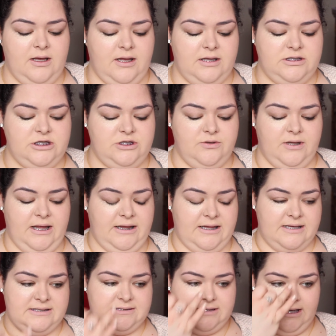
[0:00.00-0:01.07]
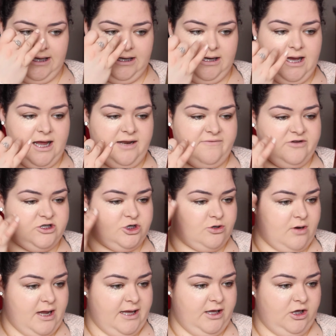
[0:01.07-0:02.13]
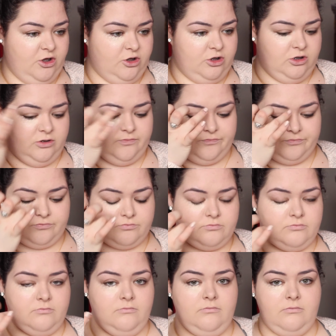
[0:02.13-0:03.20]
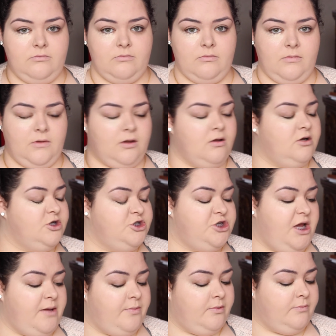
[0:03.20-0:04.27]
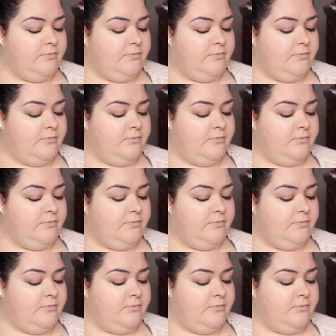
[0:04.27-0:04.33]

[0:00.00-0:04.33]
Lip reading: to do it like this in kind of a triangle shape.